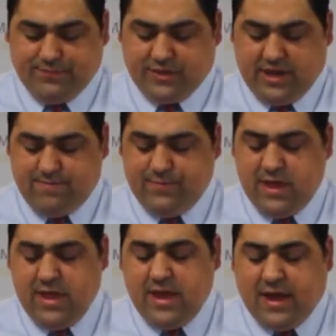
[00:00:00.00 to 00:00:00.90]
Okay,
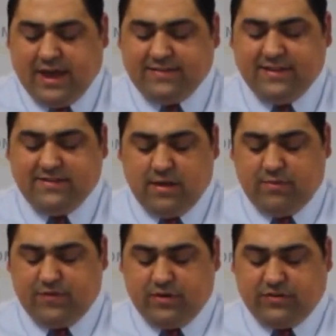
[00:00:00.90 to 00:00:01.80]
I see some
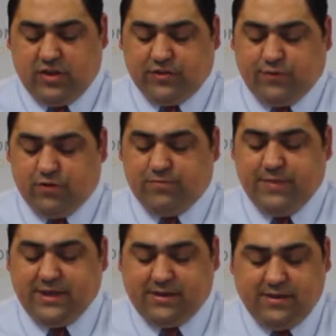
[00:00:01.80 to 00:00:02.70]
of our sales force
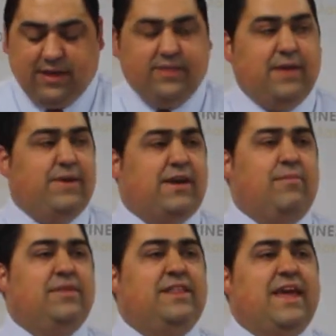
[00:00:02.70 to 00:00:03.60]
they
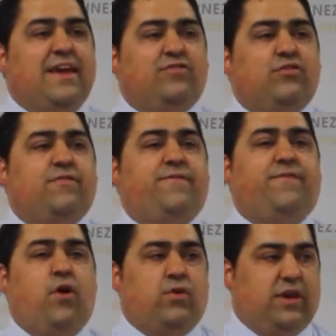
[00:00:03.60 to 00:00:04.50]
become lasered
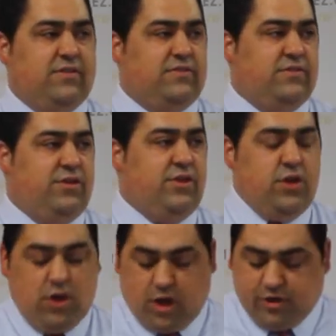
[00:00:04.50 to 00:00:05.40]
focused
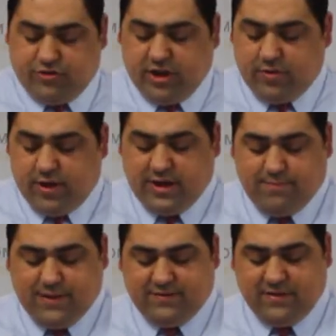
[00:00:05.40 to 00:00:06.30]
on
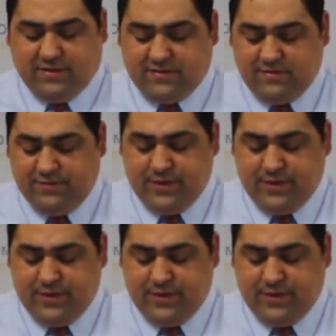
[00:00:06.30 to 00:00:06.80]
generating business,